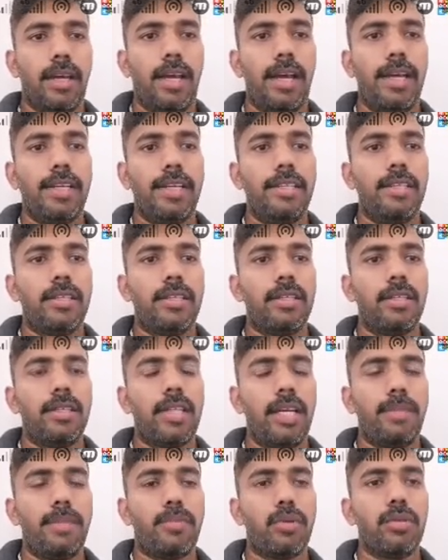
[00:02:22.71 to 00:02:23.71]
And
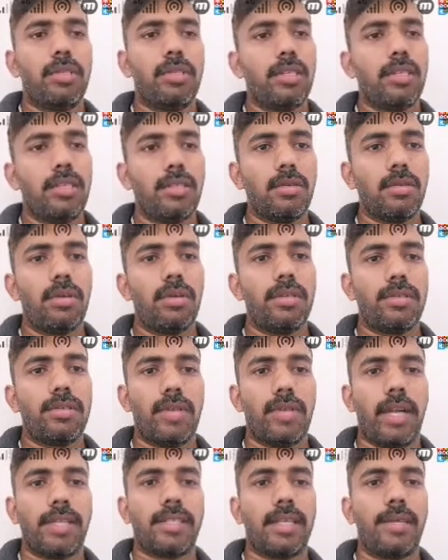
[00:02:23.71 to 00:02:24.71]
that process is called a
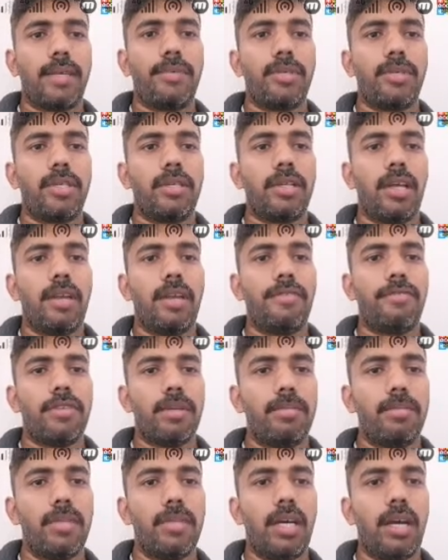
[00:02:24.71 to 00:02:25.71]
transcription, and
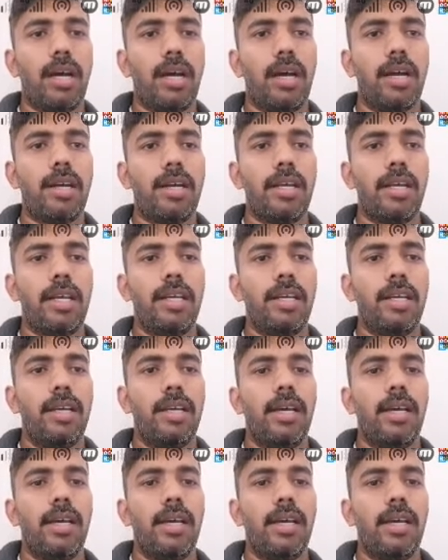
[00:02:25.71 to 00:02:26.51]
from the RNA,